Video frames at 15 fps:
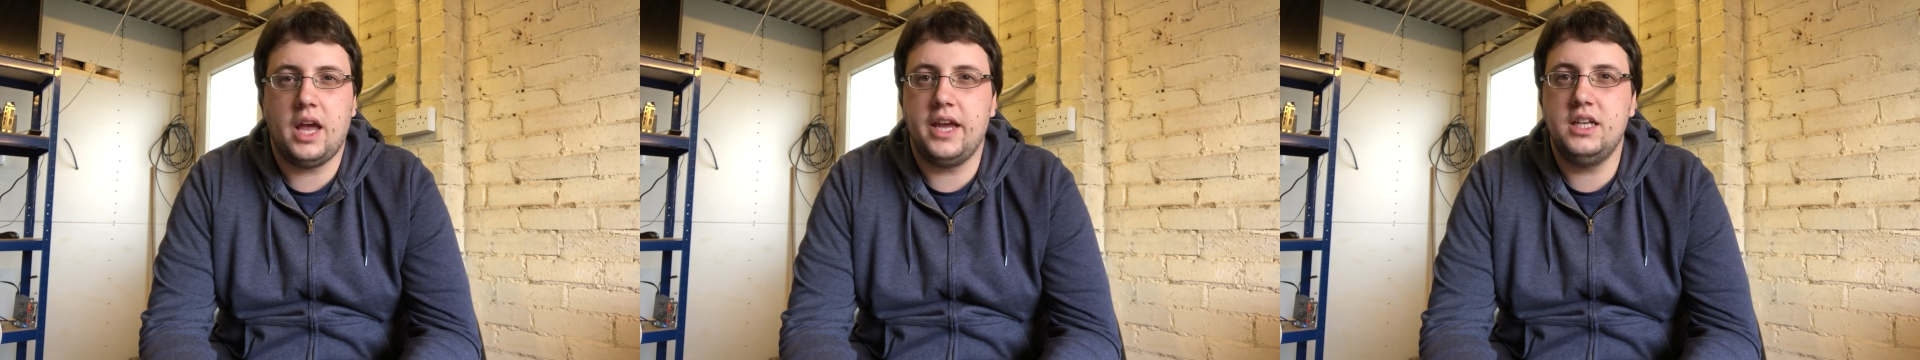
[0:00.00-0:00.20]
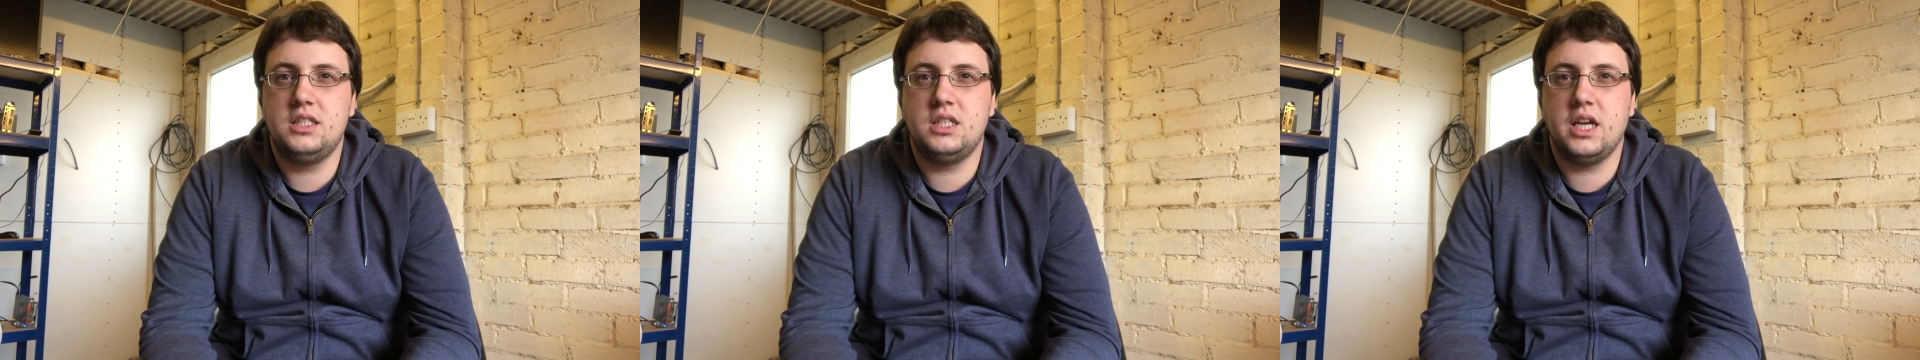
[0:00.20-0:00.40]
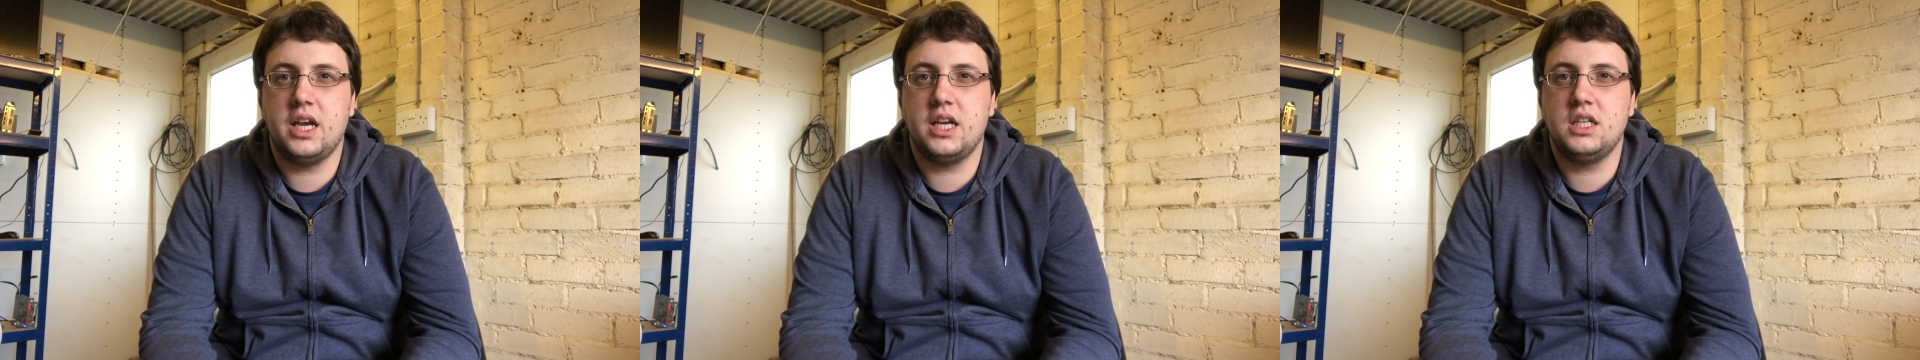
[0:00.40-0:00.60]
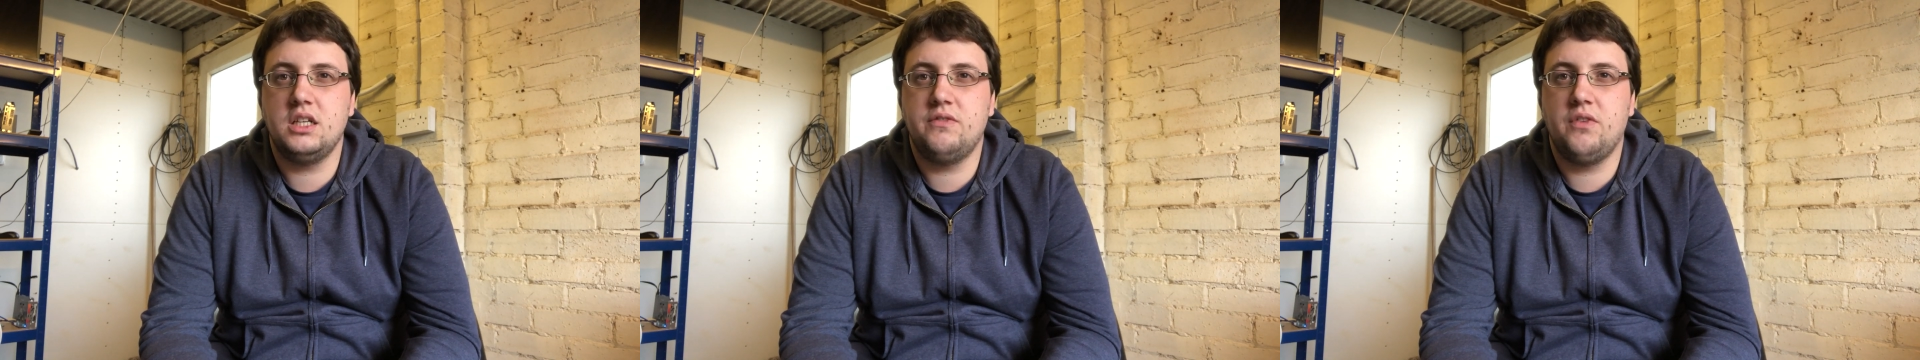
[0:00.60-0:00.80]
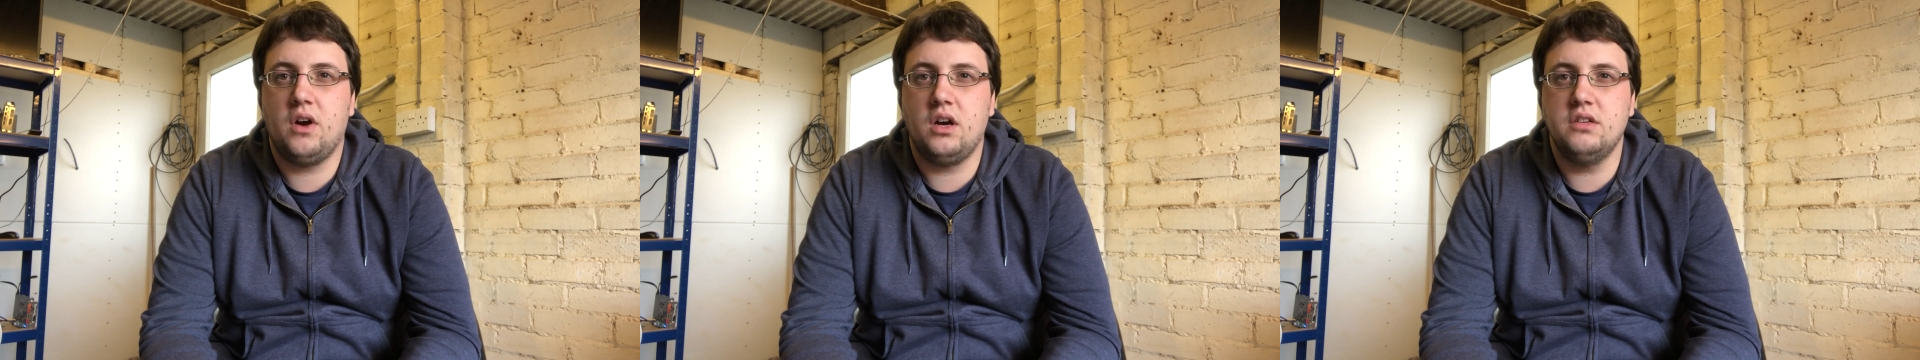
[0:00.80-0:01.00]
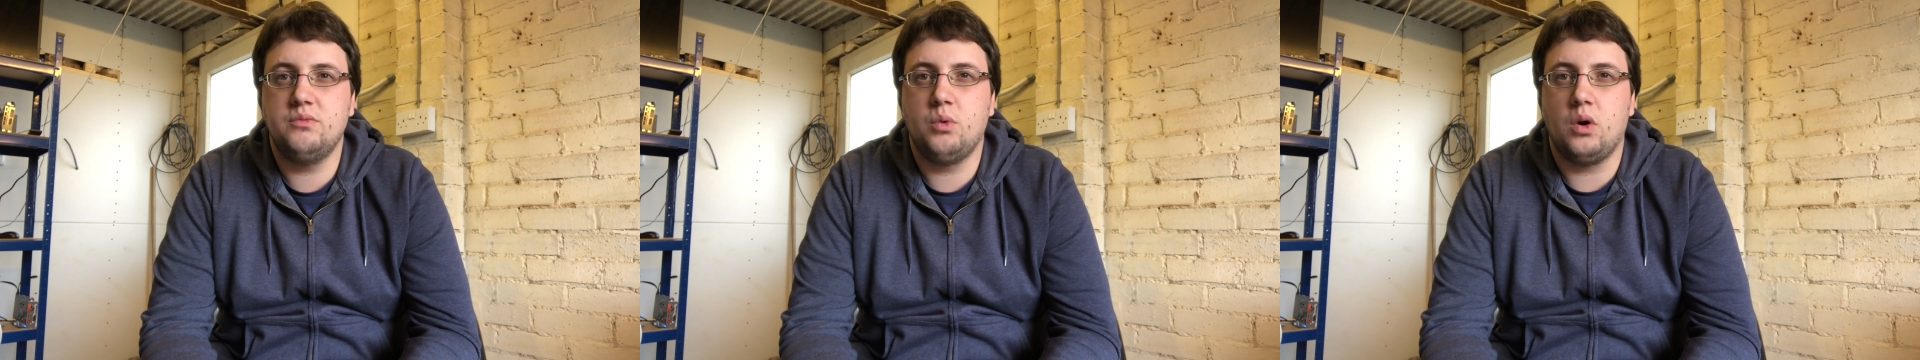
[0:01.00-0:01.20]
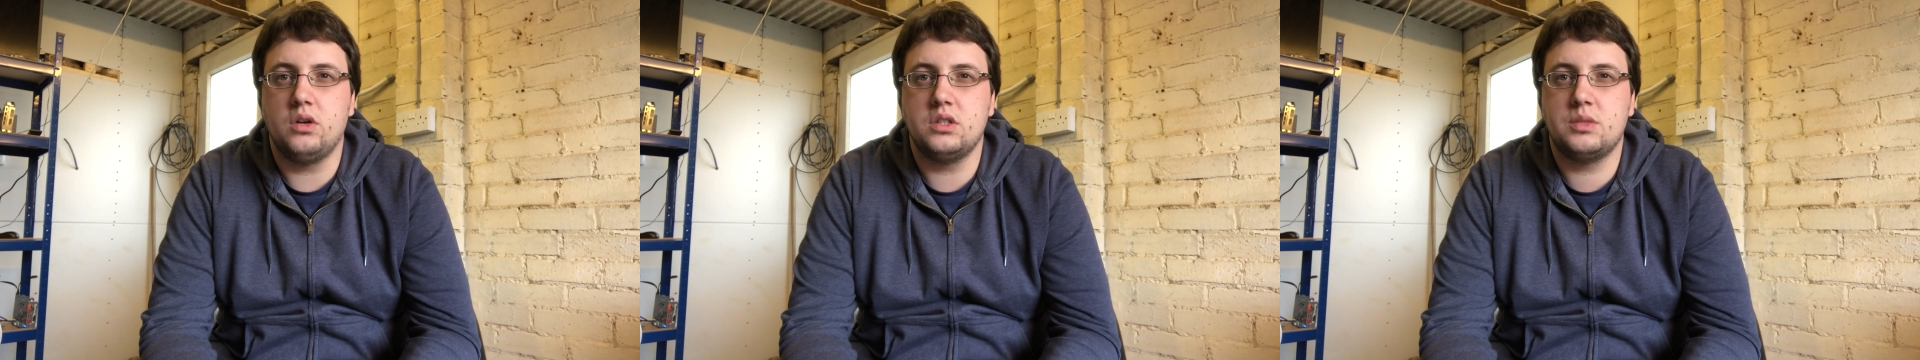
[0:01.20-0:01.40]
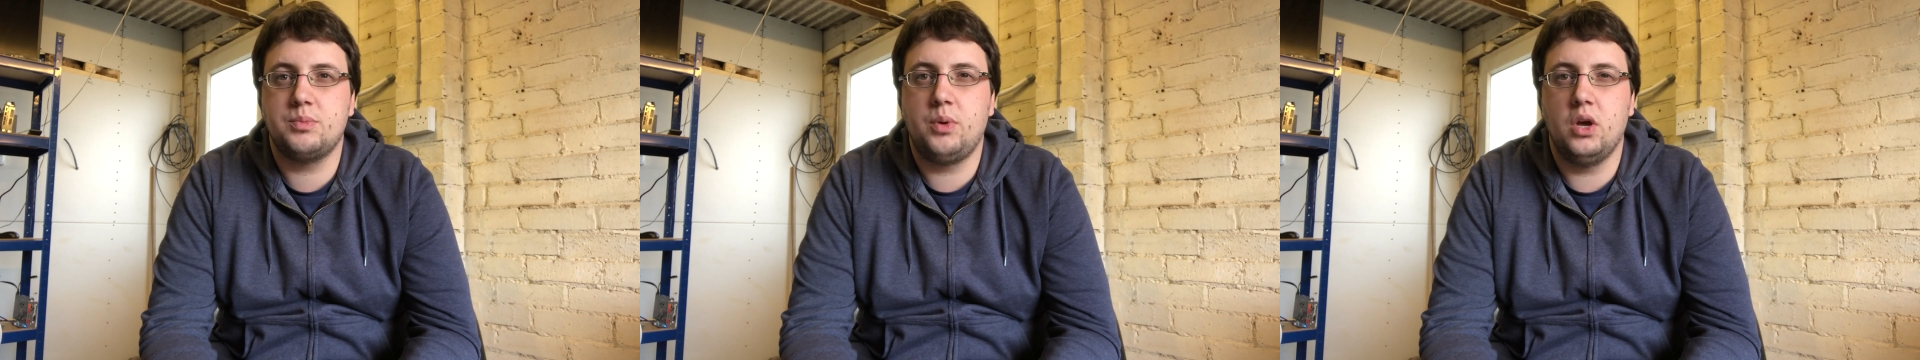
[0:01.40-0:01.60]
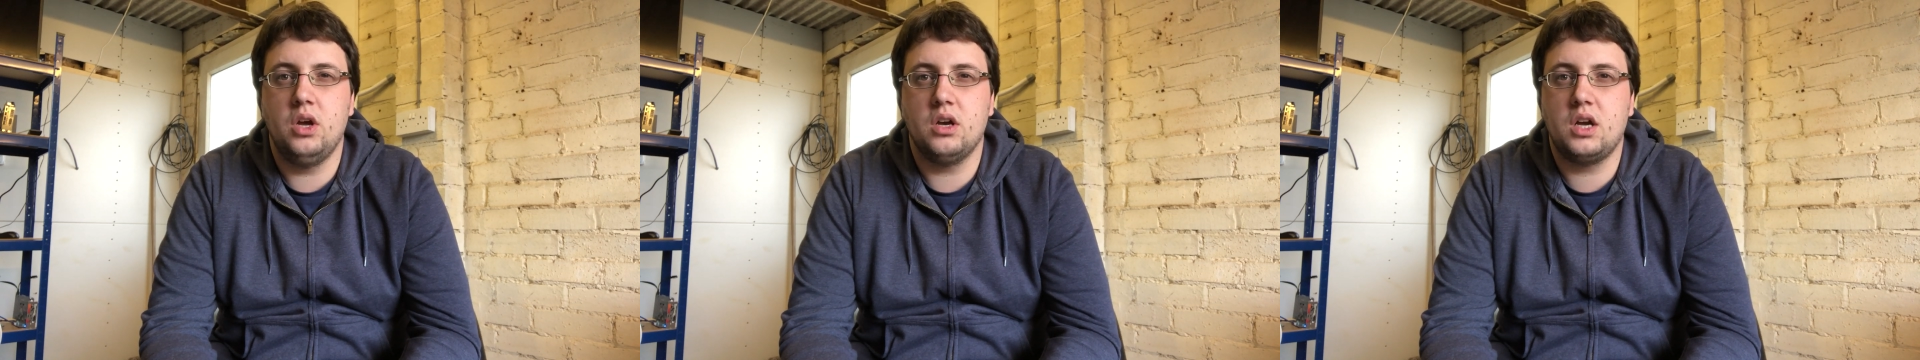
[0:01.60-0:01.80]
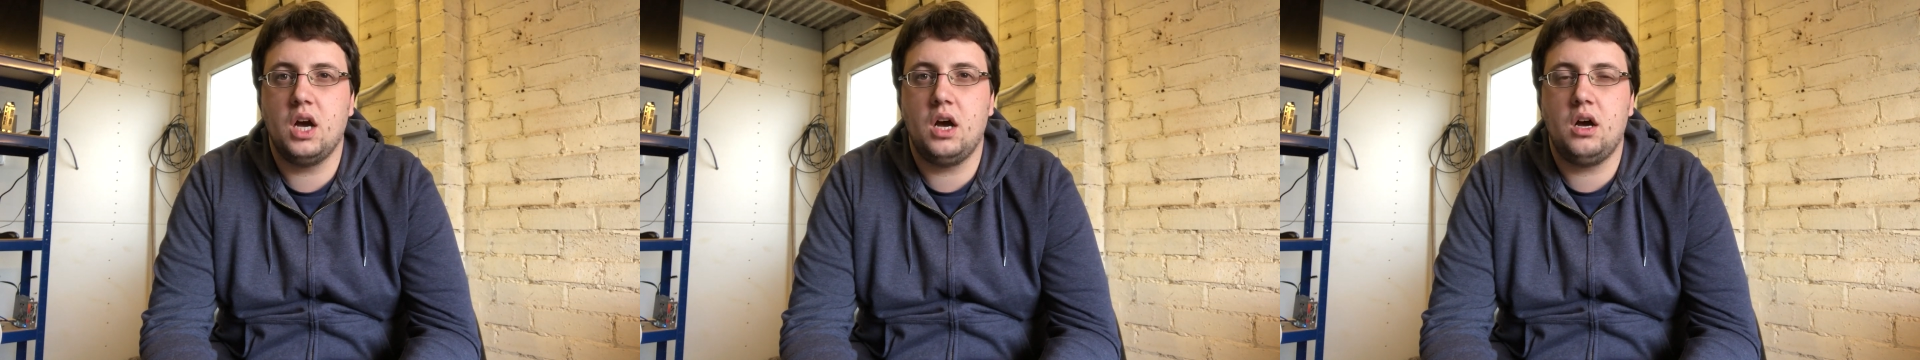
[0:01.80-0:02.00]
80-85 watts
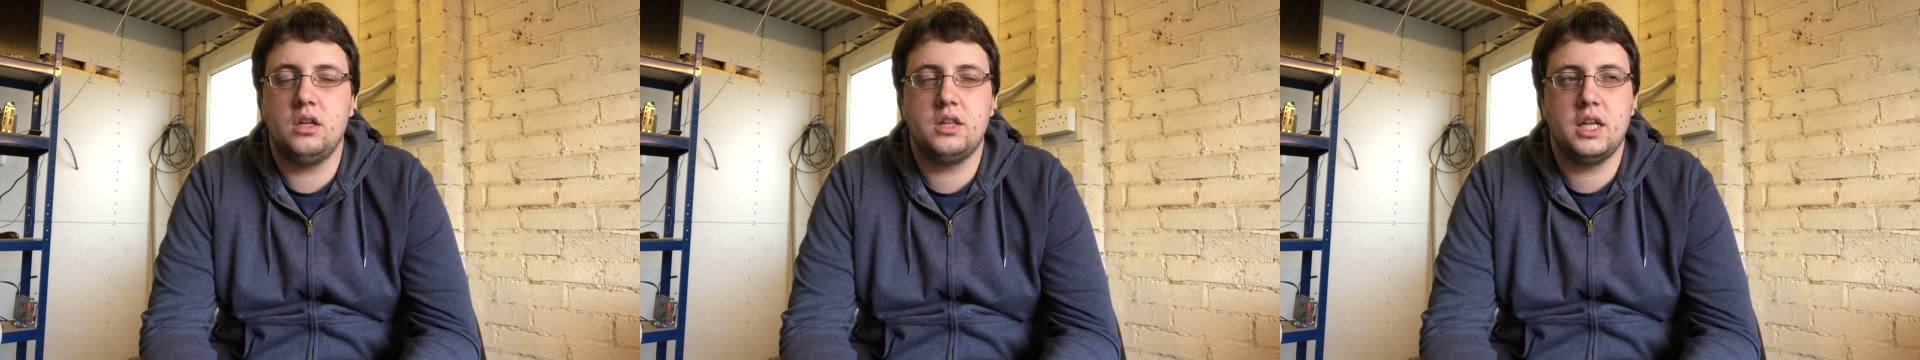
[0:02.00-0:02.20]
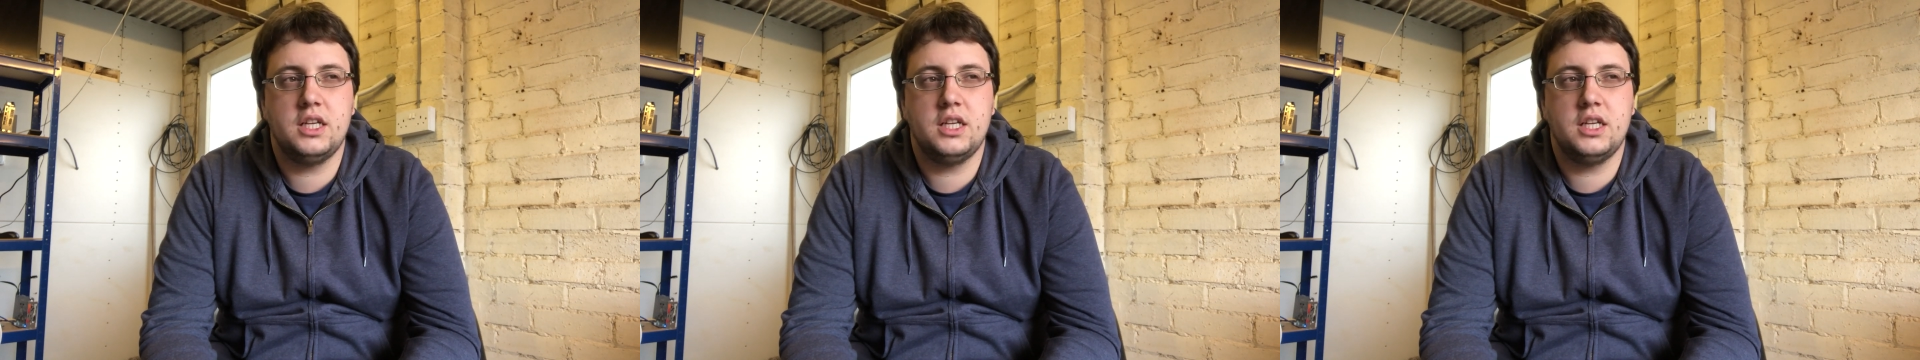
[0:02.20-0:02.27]
per card.